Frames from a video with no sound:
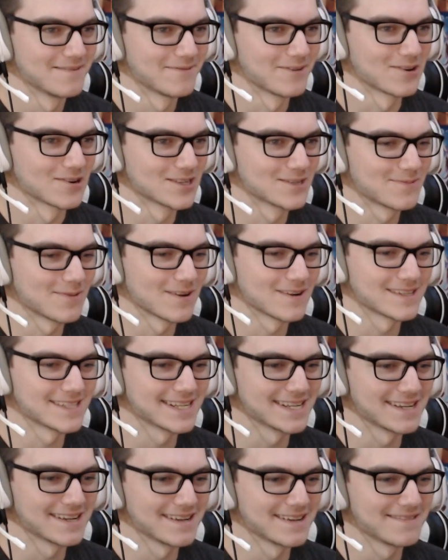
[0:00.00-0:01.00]
First
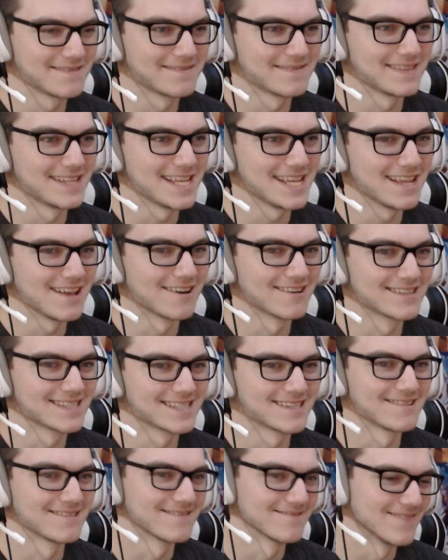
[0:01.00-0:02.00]
person he goes
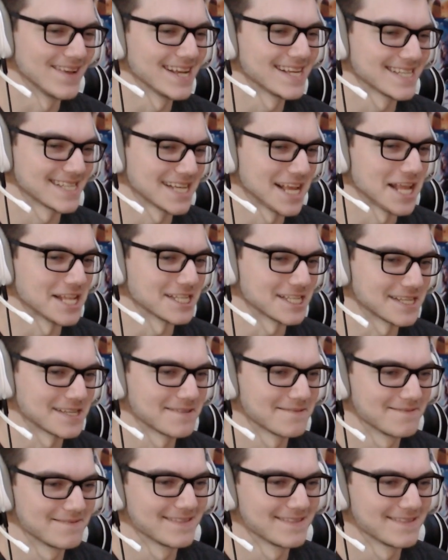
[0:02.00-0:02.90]
to, makes sense.